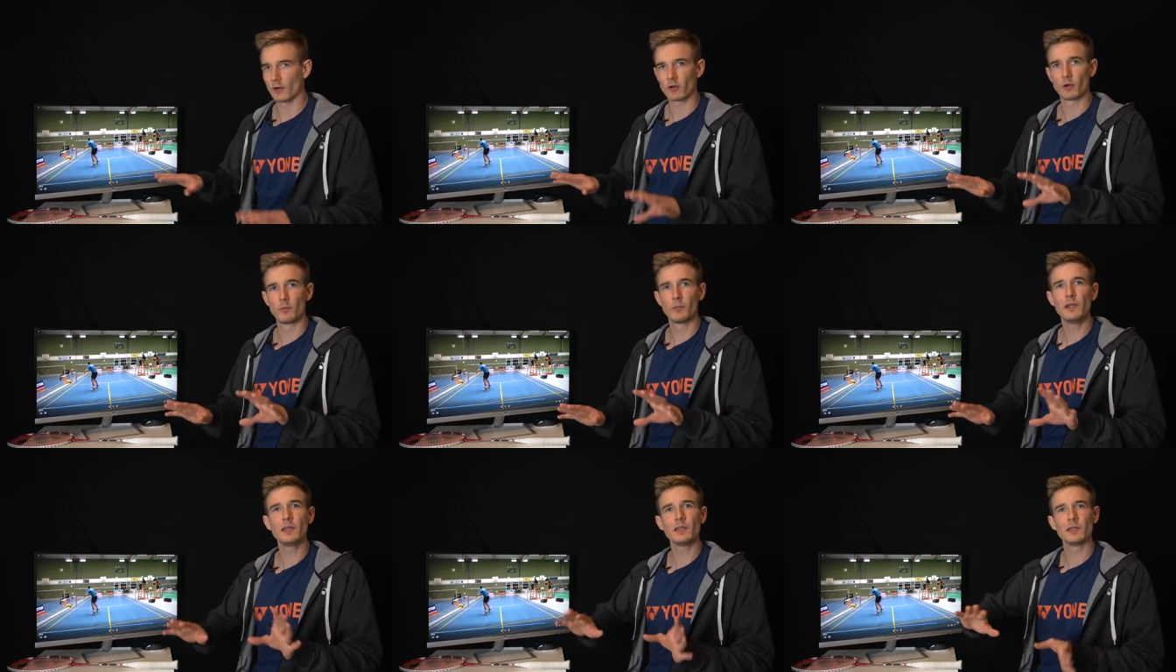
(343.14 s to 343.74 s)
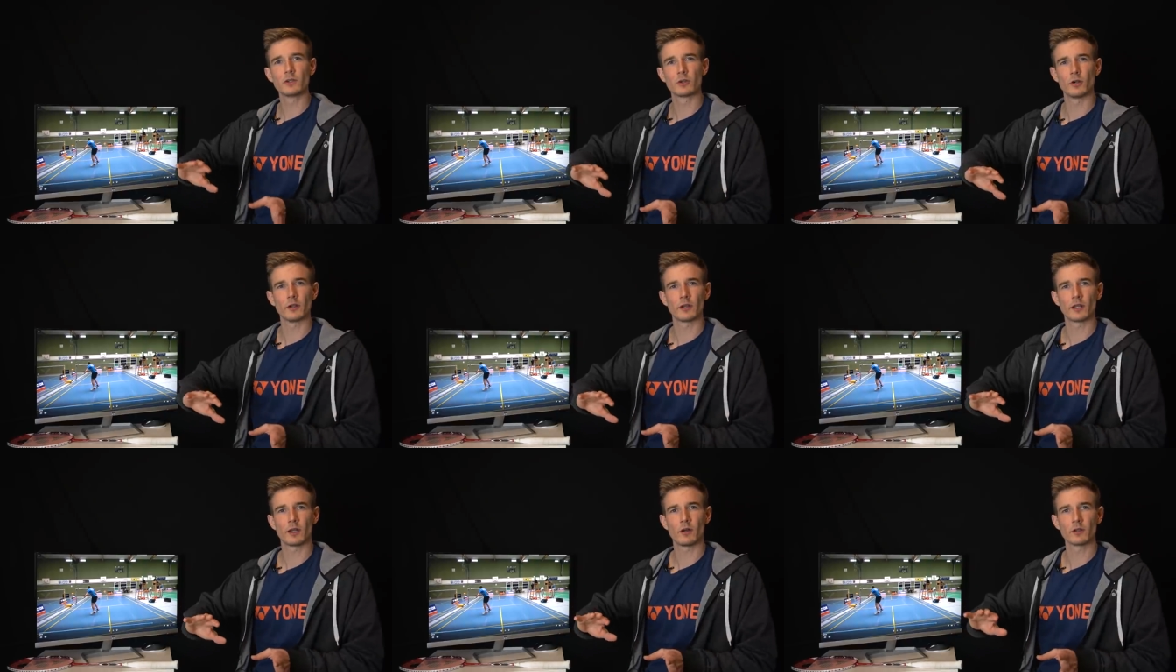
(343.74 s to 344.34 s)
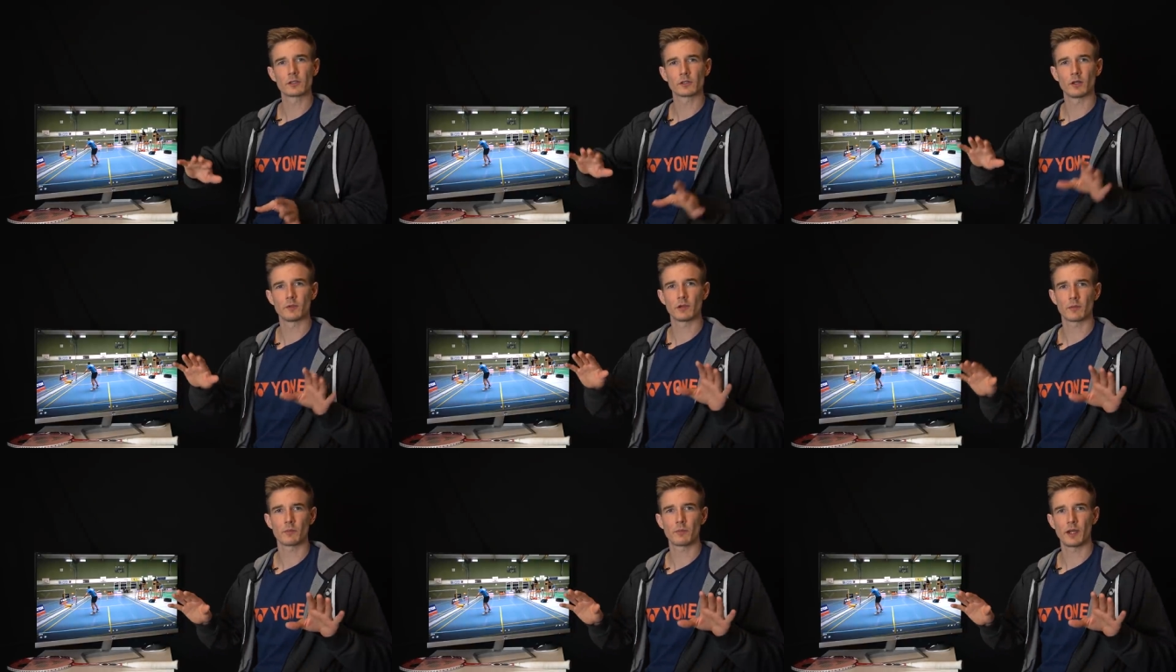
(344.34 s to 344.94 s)
are completely turned now, so
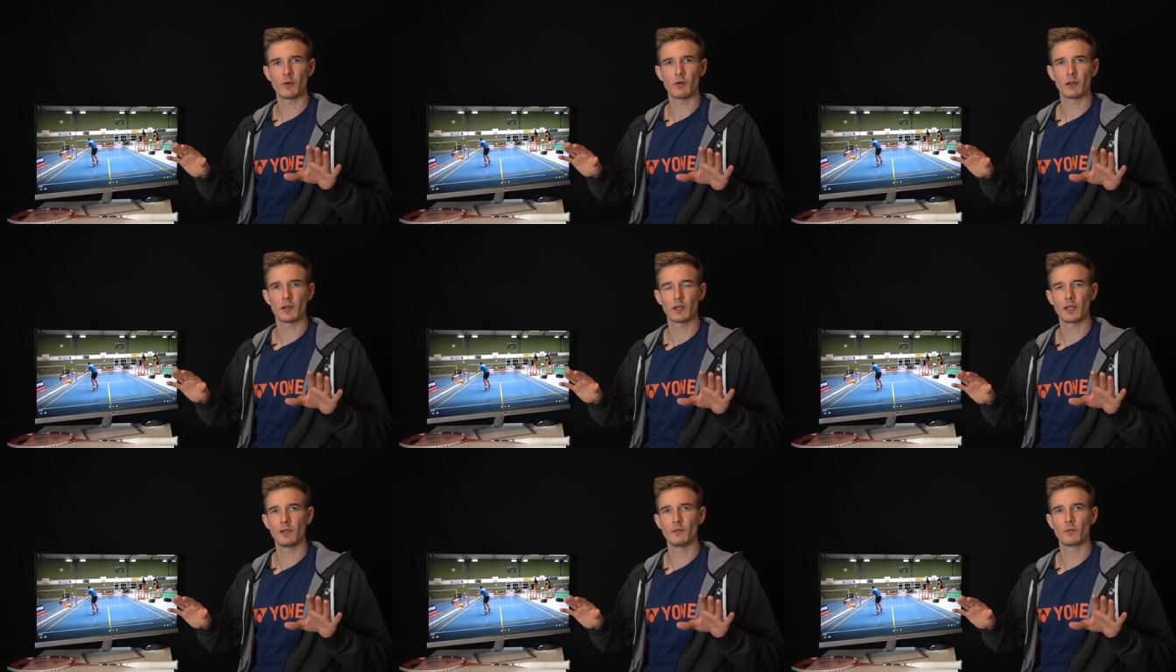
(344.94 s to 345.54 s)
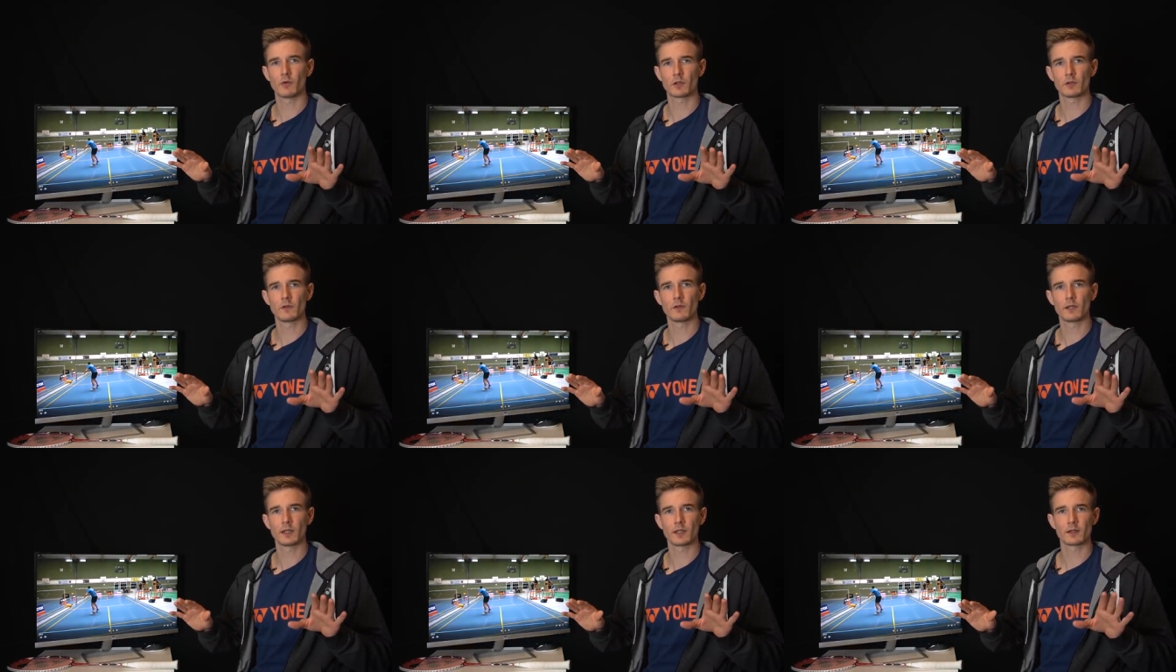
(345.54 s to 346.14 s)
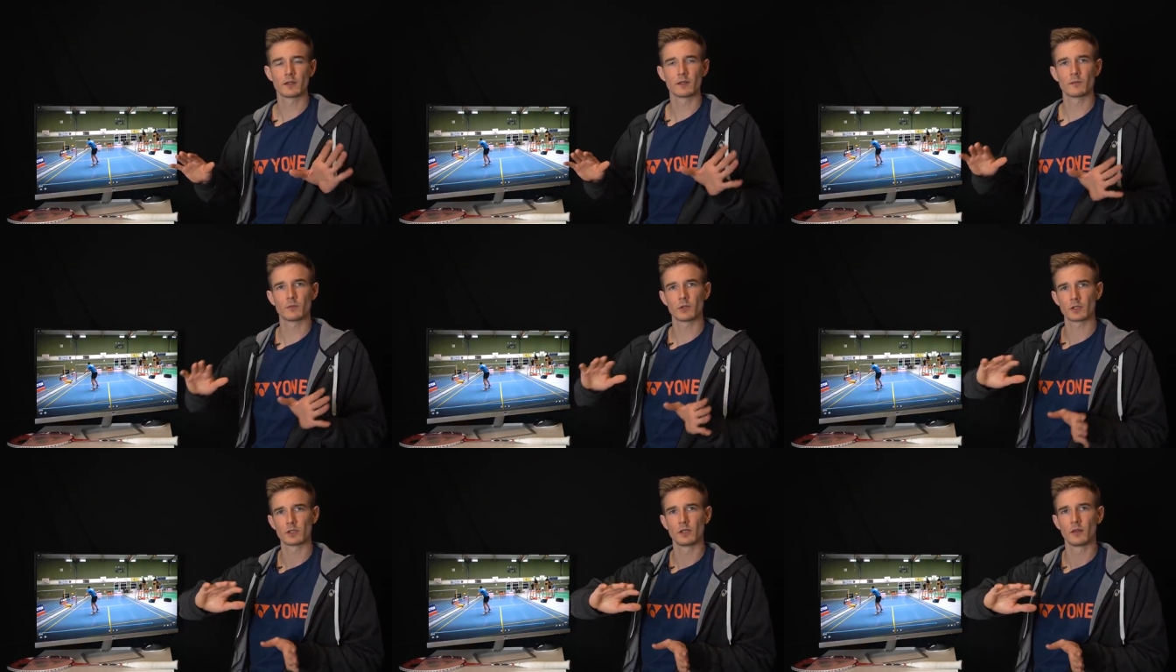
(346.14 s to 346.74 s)
I'm not parallel anymore to the net,
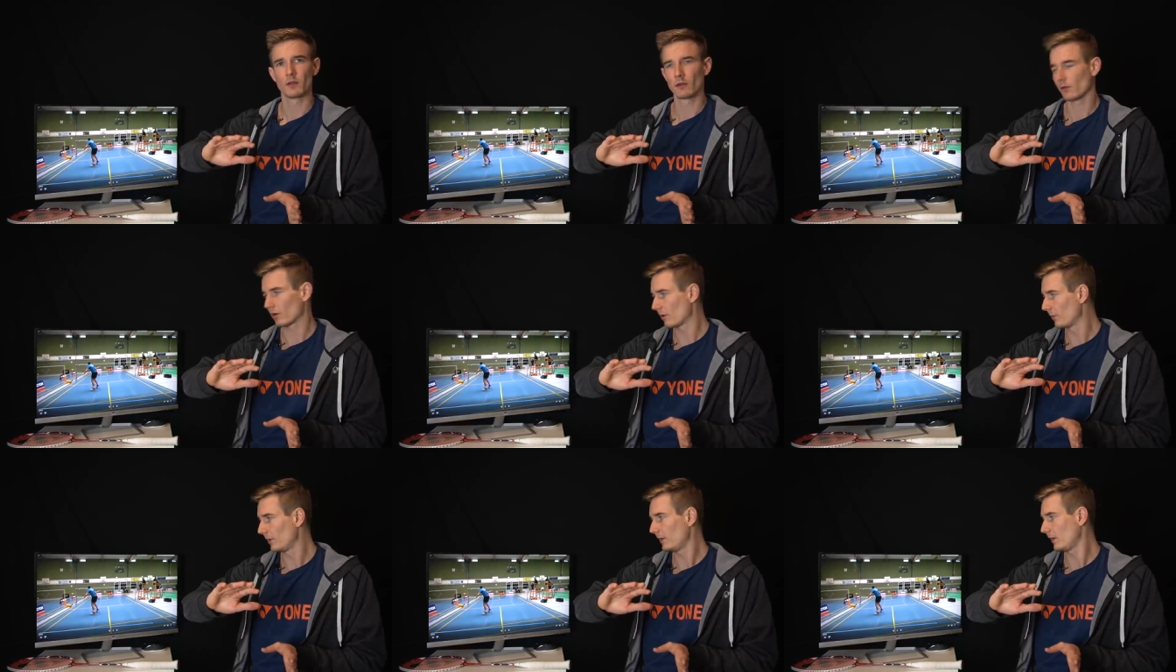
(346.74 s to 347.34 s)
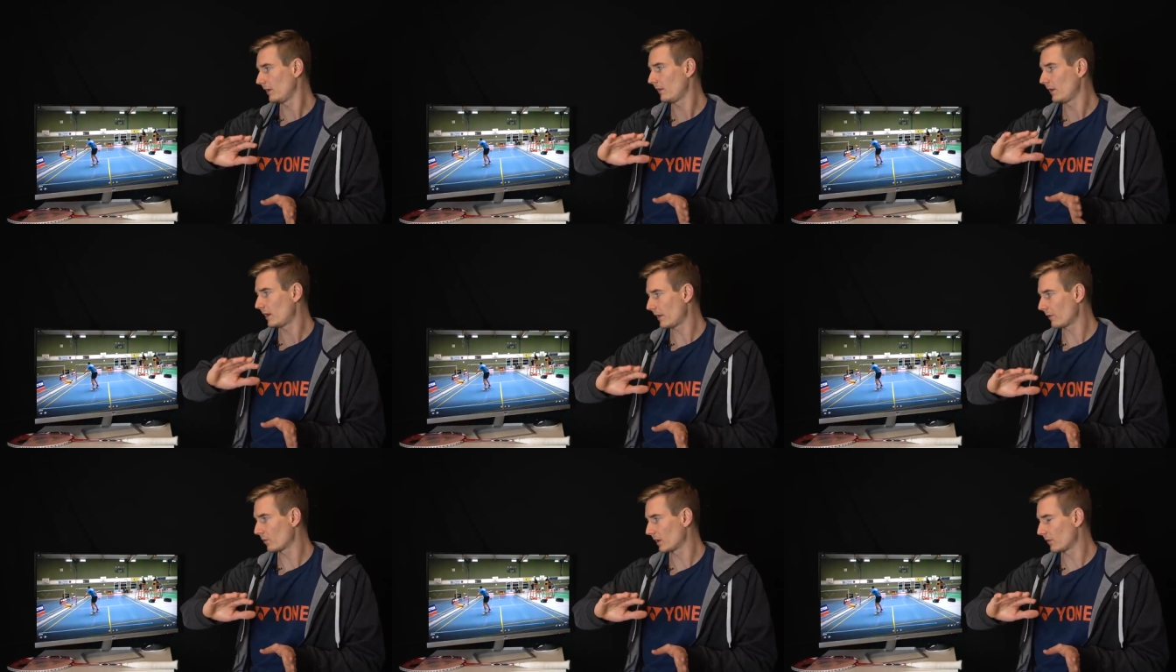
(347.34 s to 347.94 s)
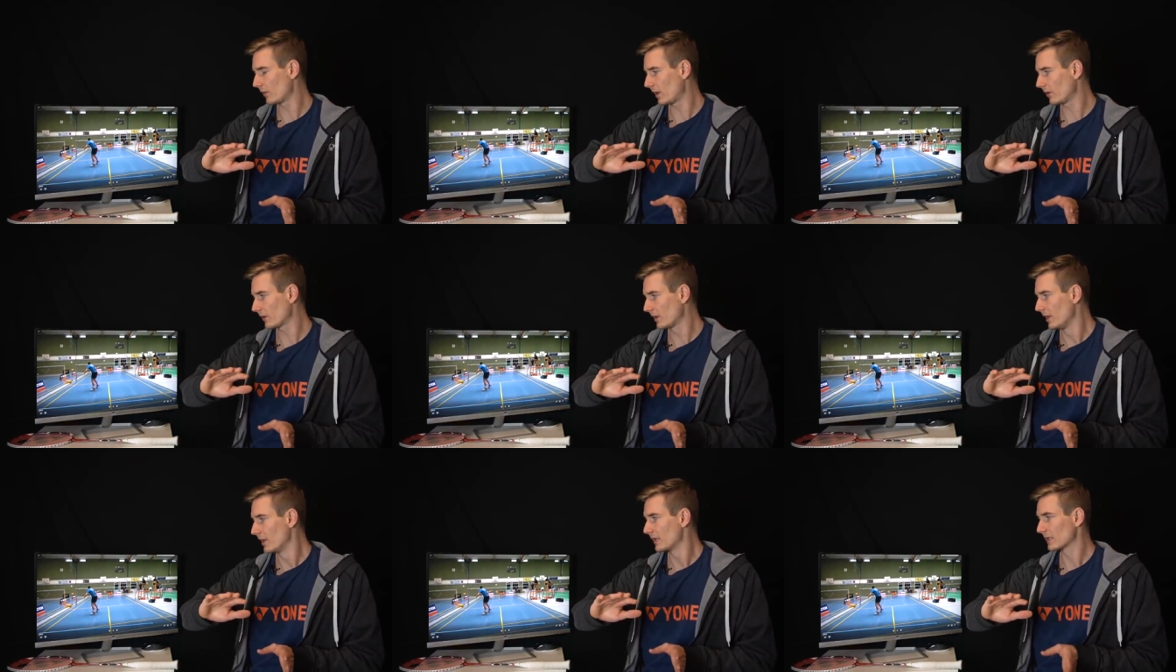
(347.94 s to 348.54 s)
but completely the other way
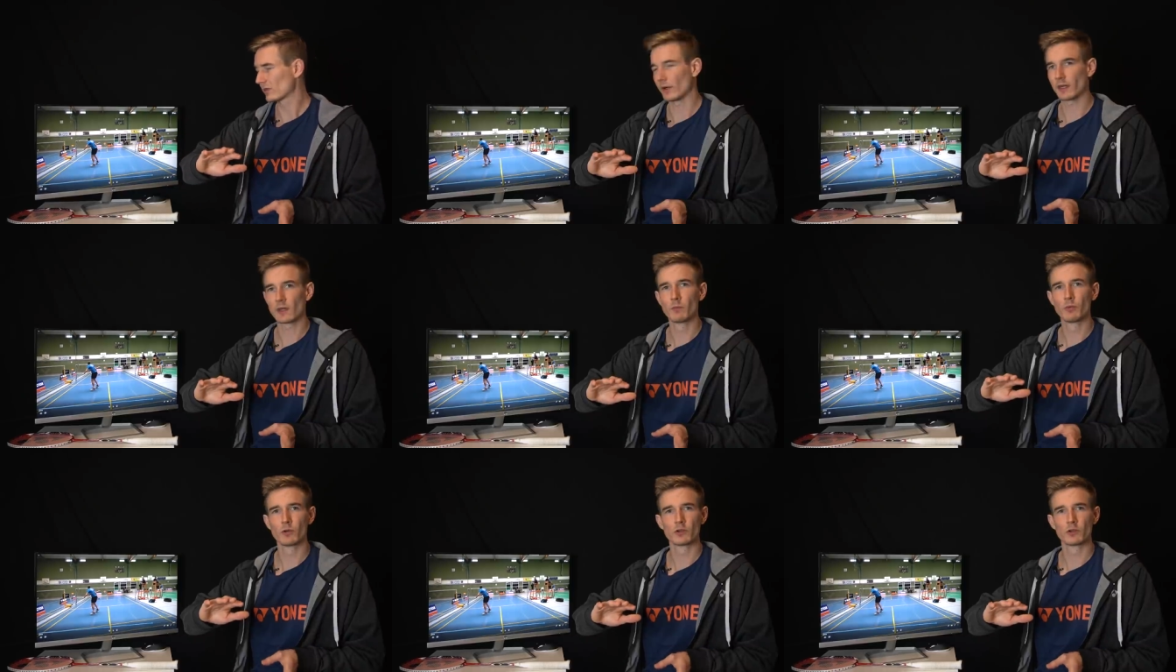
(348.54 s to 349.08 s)
around. So I can